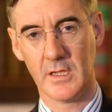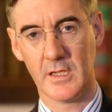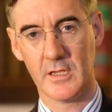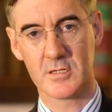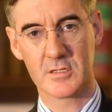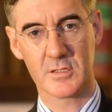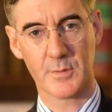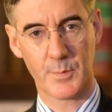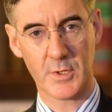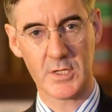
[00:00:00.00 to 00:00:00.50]

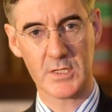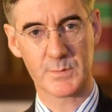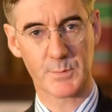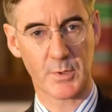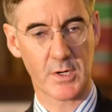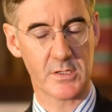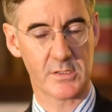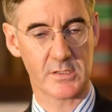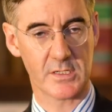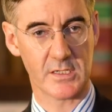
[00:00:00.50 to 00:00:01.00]
is the peace
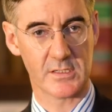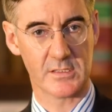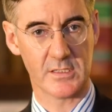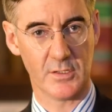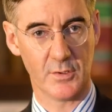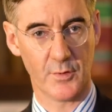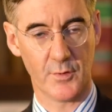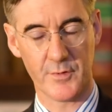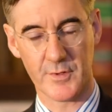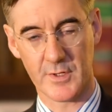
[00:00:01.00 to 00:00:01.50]
process
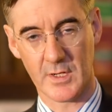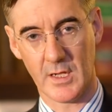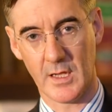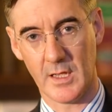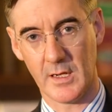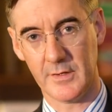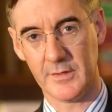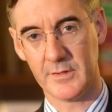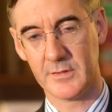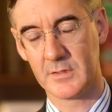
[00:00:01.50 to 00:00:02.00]
in Northern
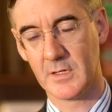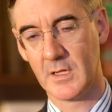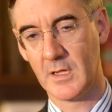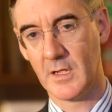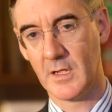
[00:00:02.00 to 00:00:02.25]
Ireland